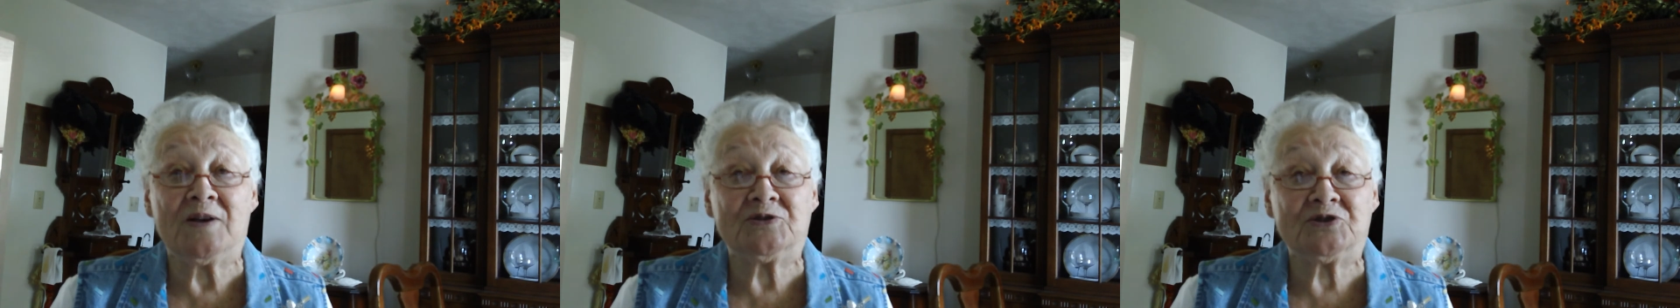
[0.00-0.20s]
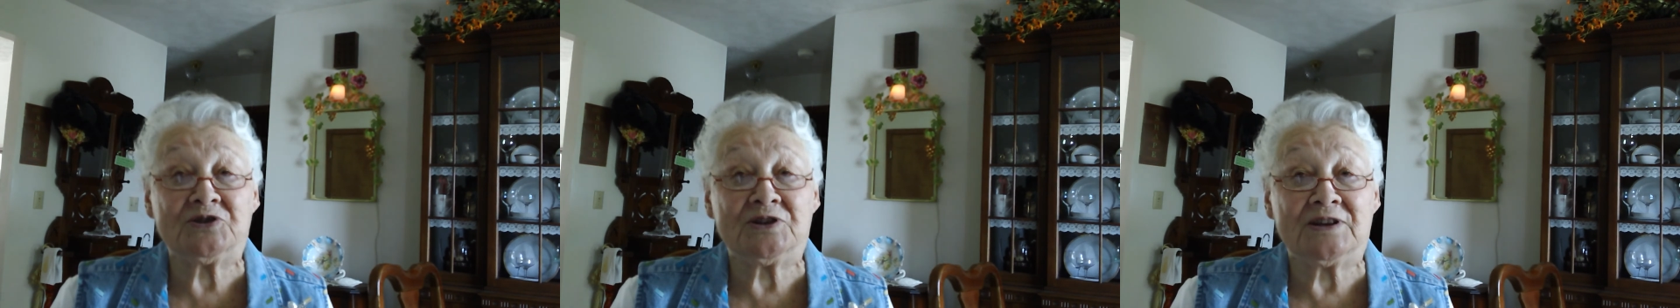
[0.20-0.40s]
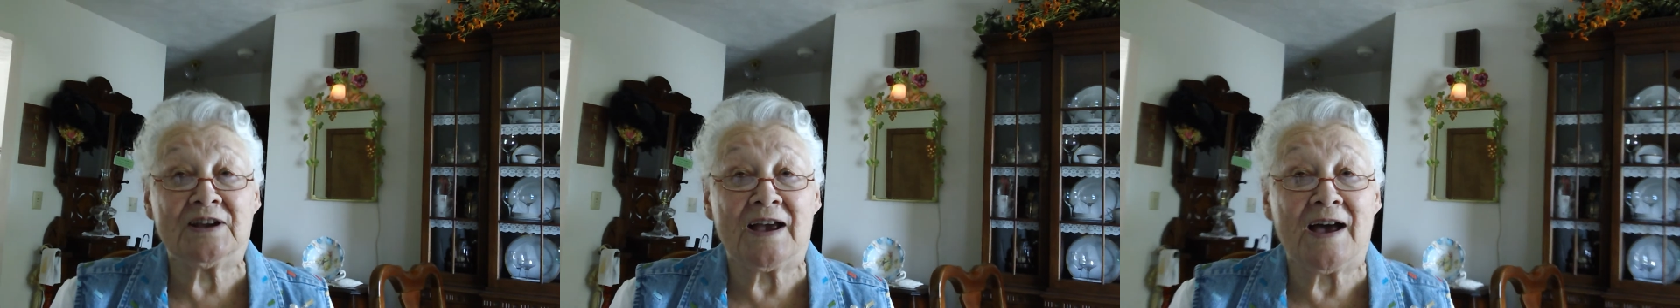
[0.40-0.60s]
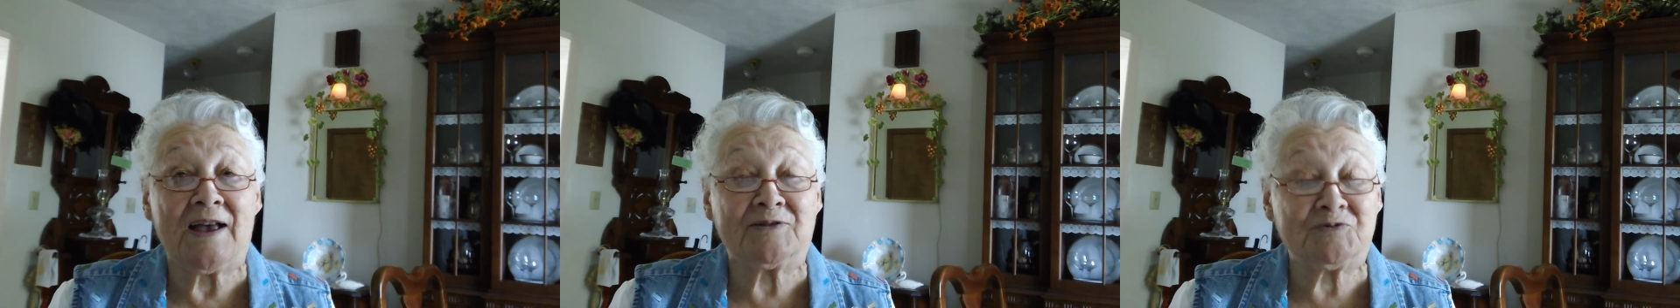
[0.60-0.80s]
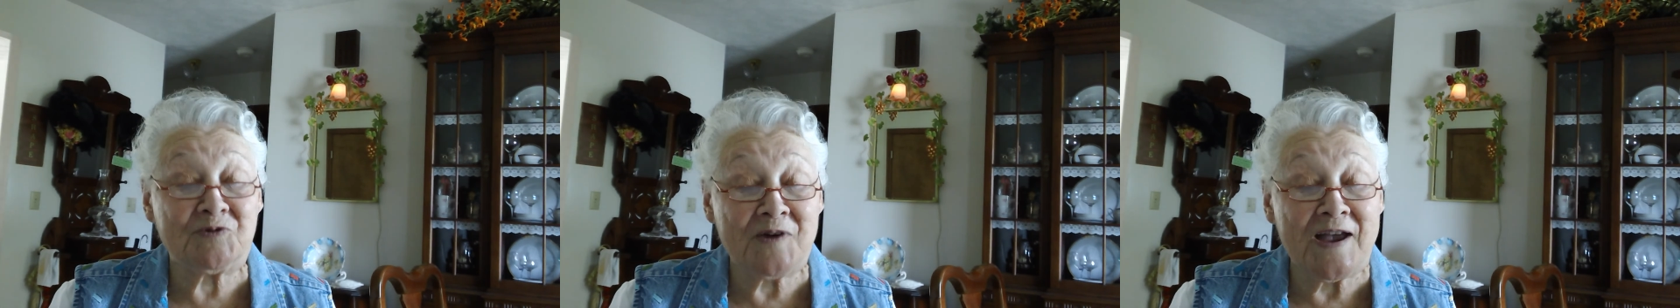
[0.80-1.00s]
as she
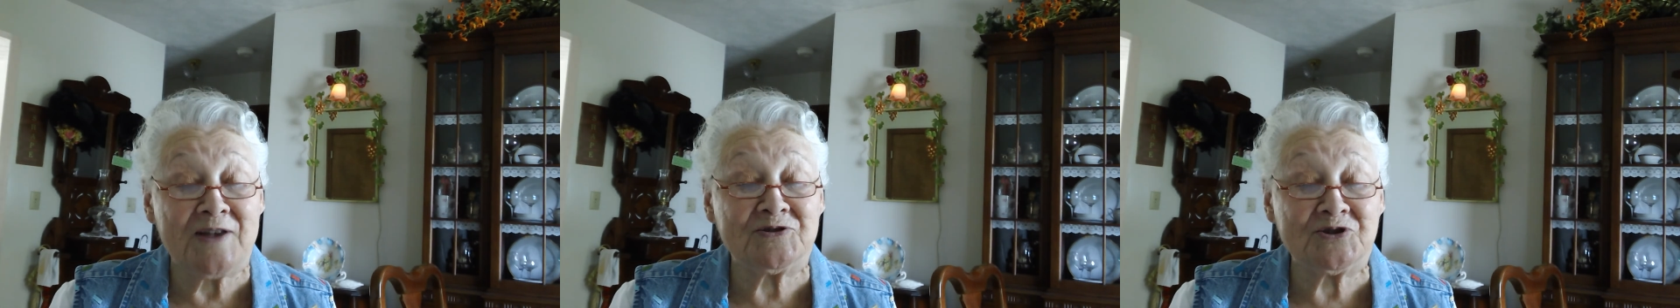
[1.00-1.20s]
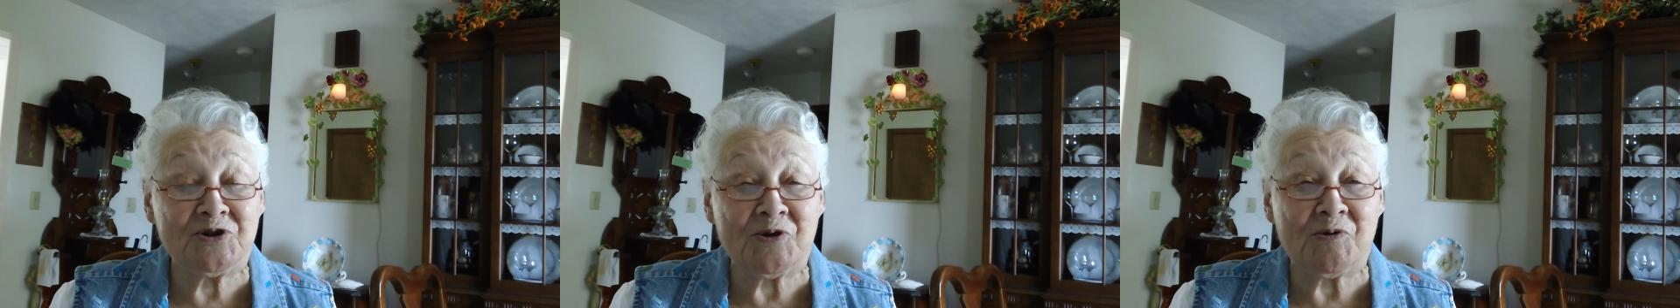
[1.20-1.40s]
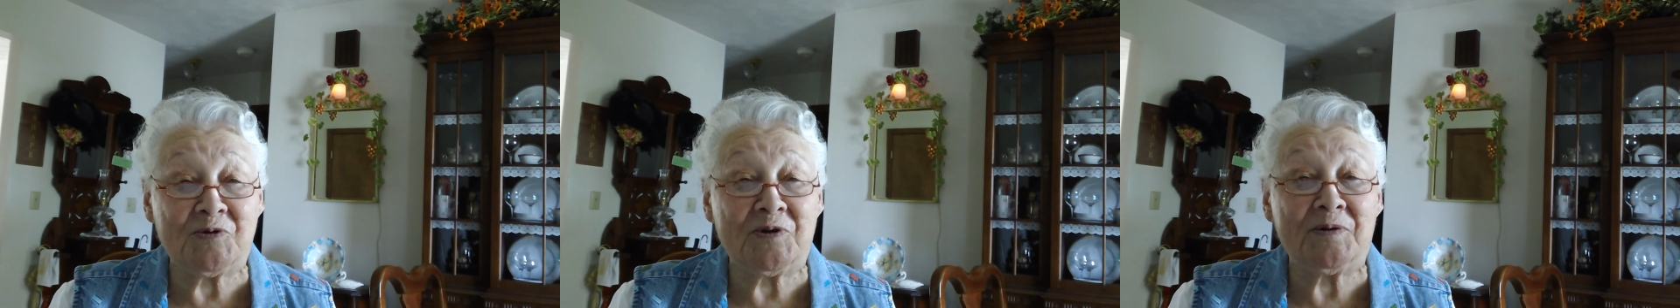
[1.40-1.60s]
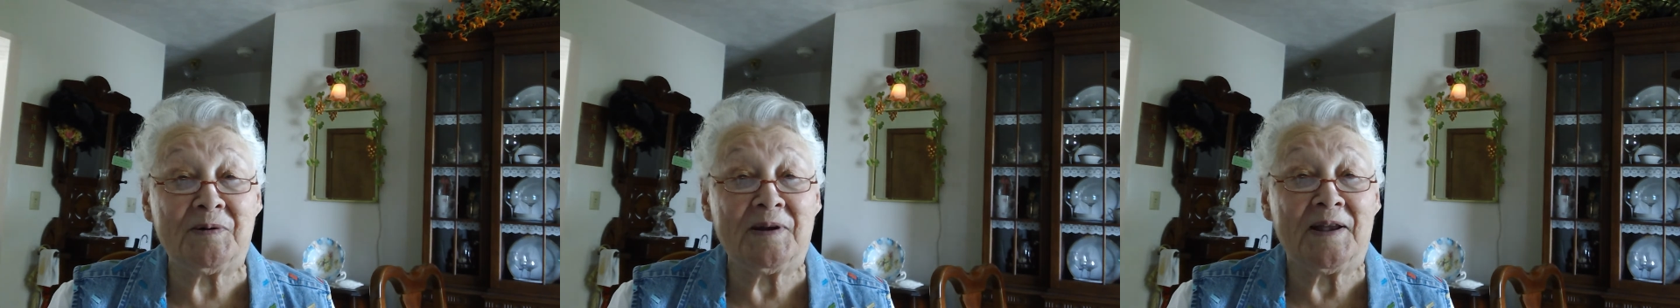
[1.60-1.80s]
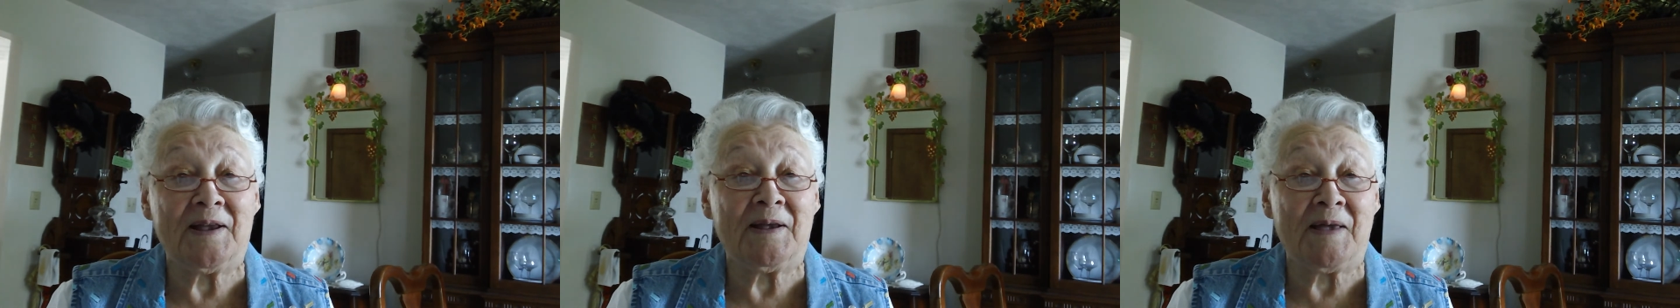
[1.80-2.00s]
got grandchildren,